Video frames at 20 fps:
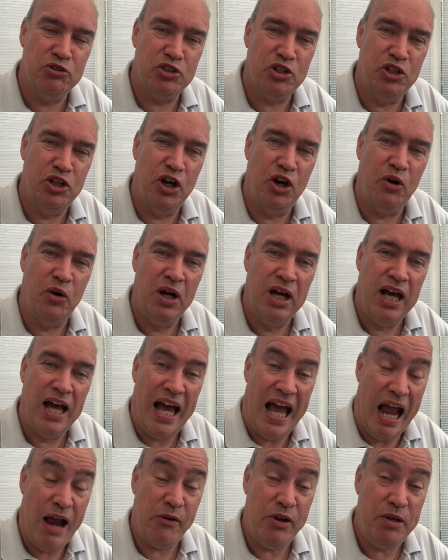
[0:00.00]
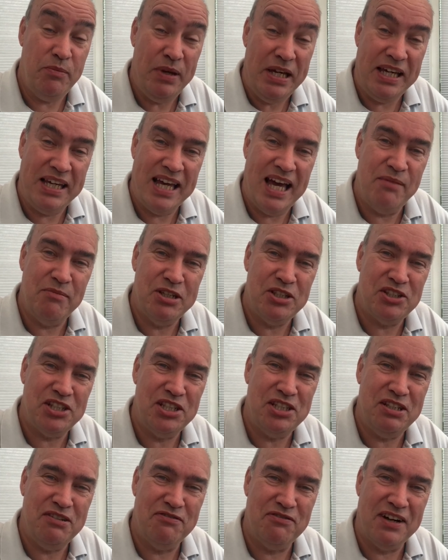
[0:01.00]
And if you want to know how he
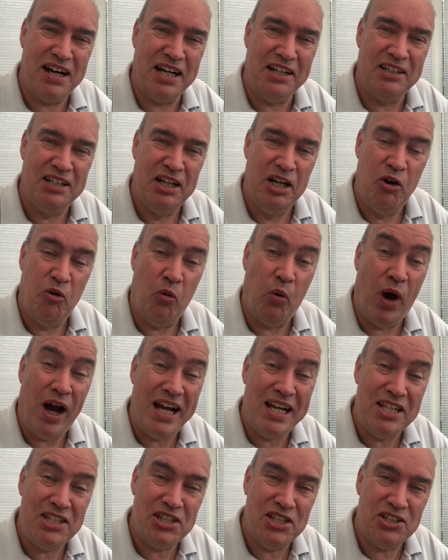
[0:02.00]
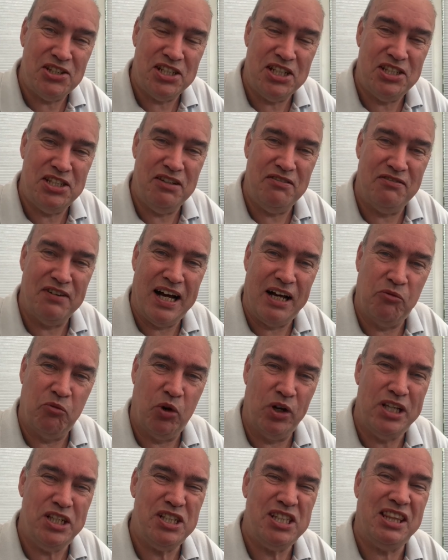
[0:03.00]
became a City fan, why he's a
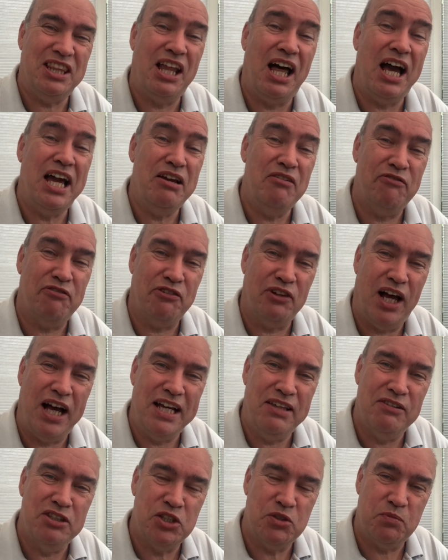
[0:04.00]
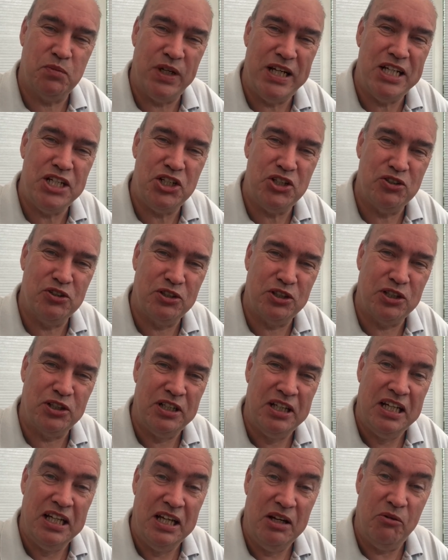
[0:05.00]
City fan, what it's like flying the
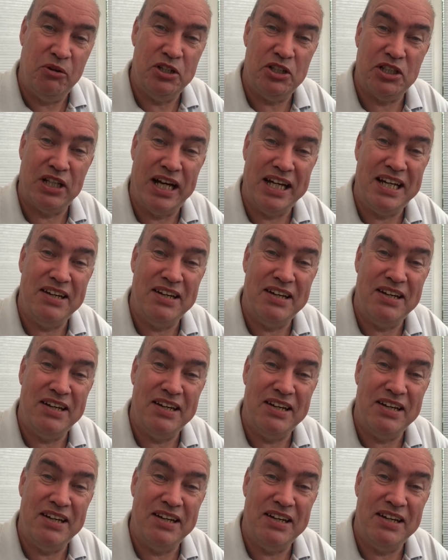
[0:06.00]
space shuttle,